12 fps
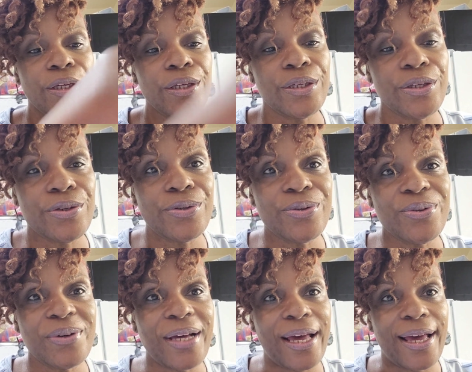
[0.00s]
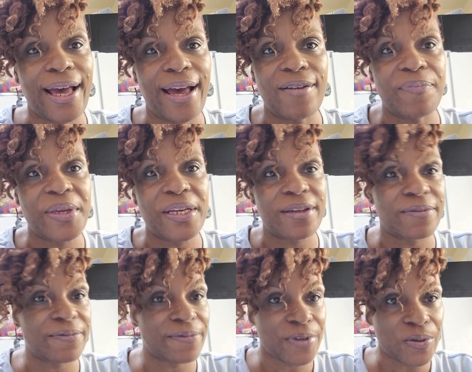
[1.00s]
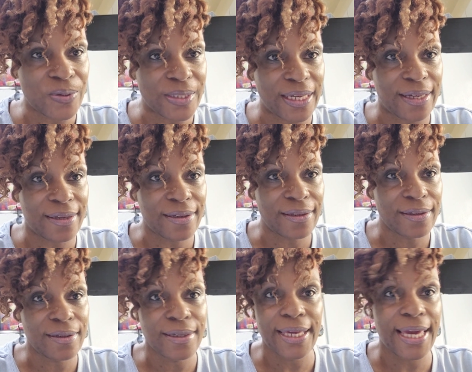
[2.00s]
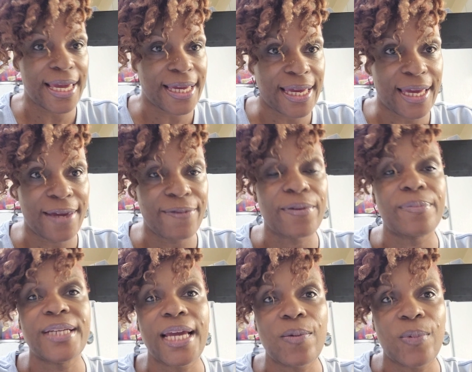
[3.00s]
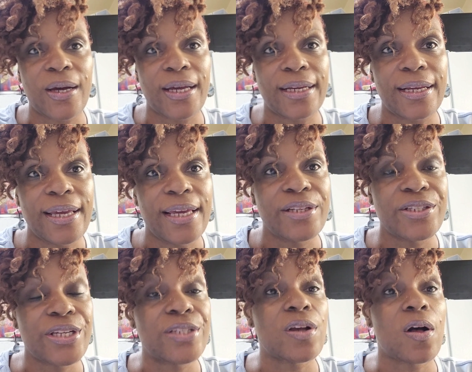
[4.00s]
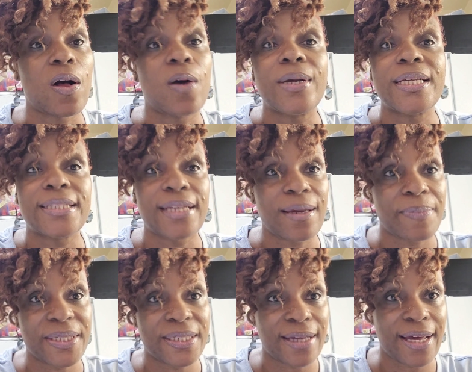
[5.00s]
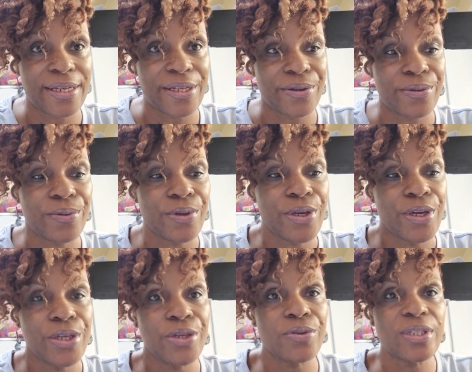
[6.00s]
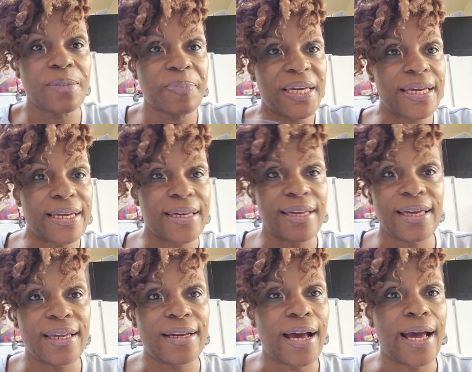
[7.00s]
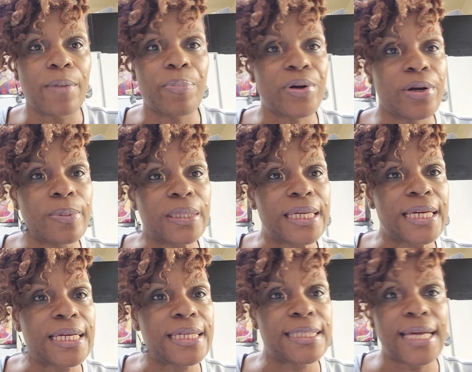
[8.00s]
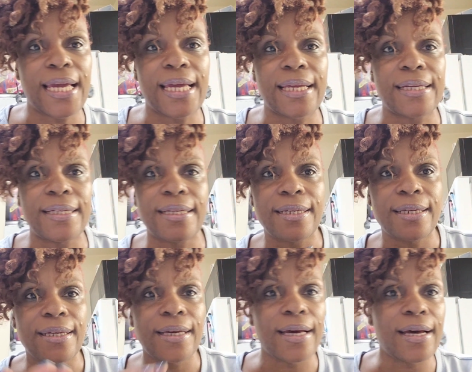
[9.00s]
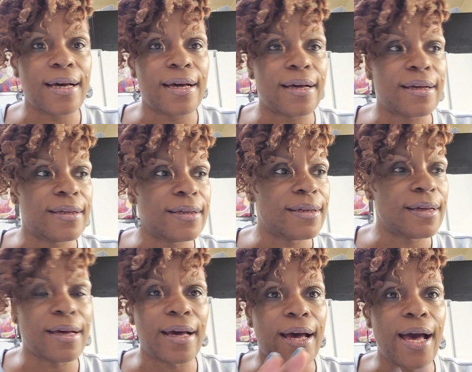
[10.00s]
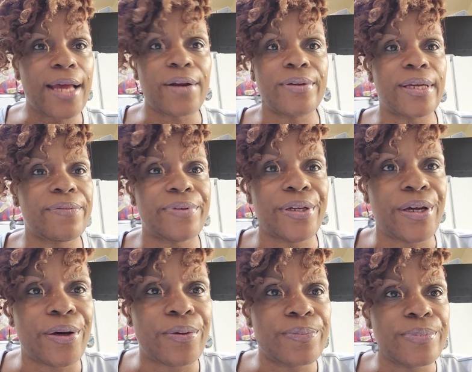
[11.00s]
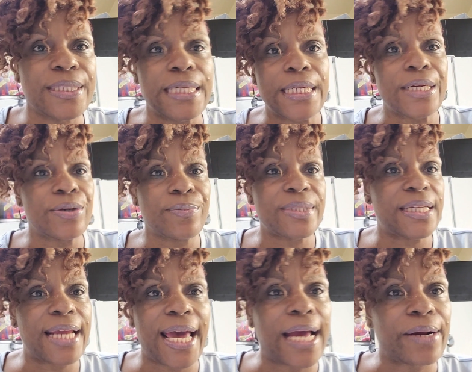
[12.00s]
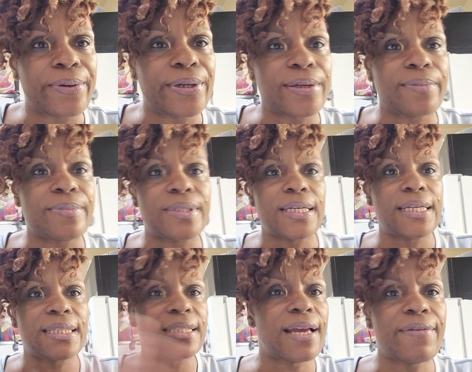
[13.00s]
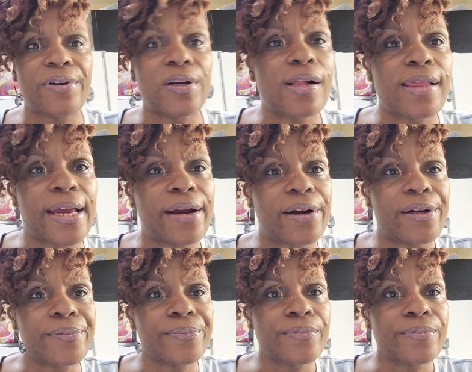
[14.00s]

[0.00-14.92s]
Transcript: you have been confusing KK from day one, and she's always stuck beside you. You speak in hyperboles and I don't even know, synonyms and acronyms. It's never clear.